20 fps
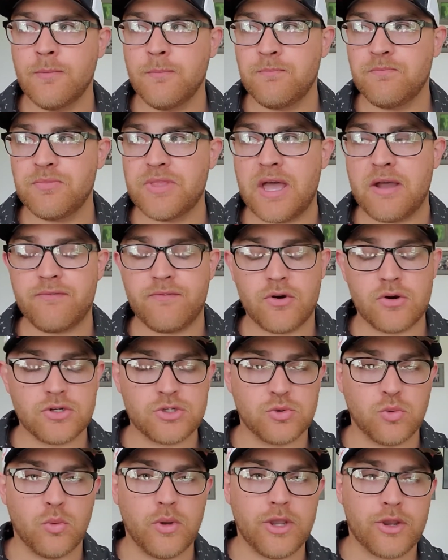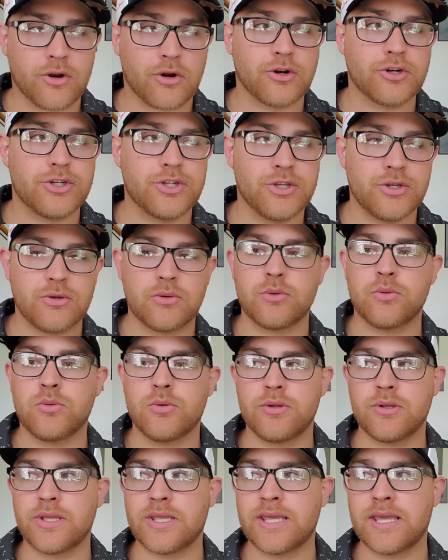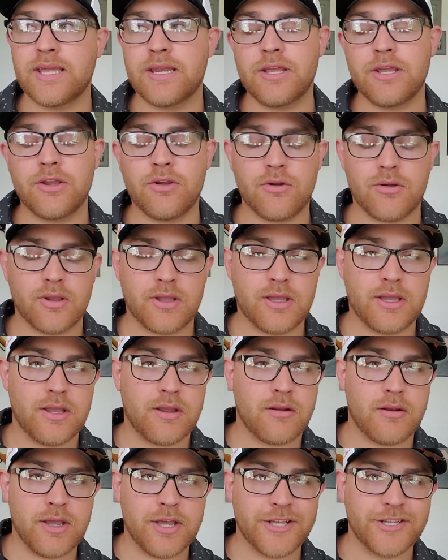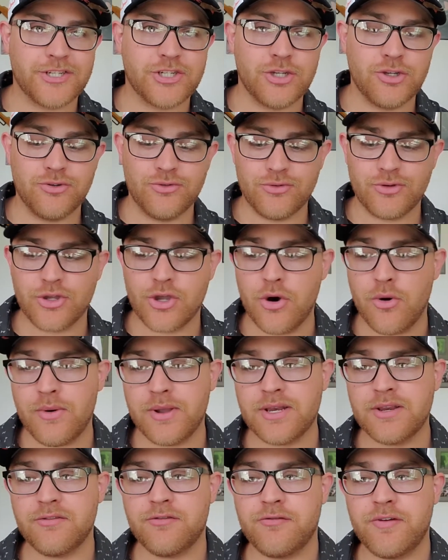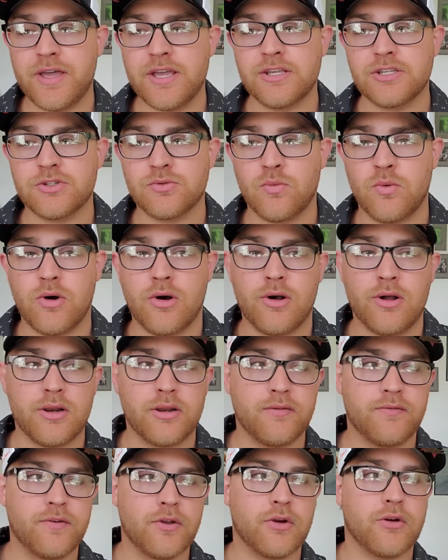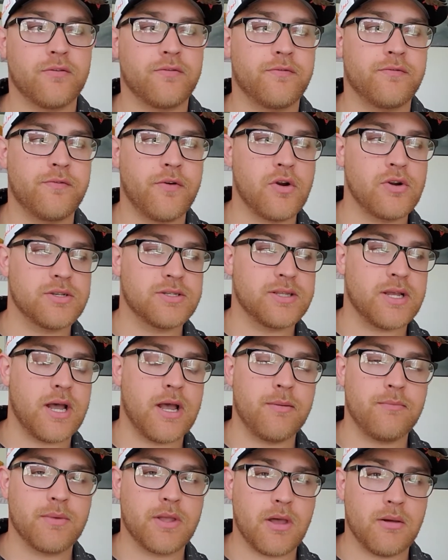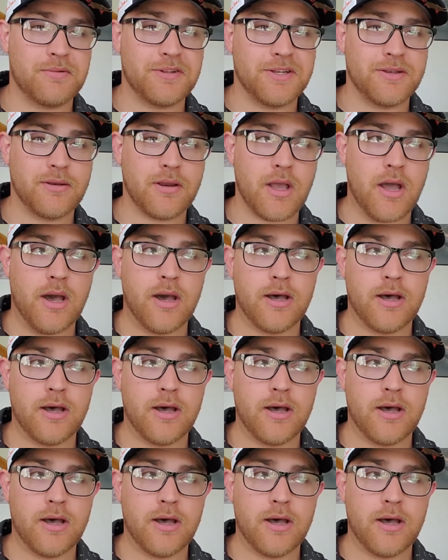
that first week or two, getting your gear issued, going to phase one. If you're first time coming,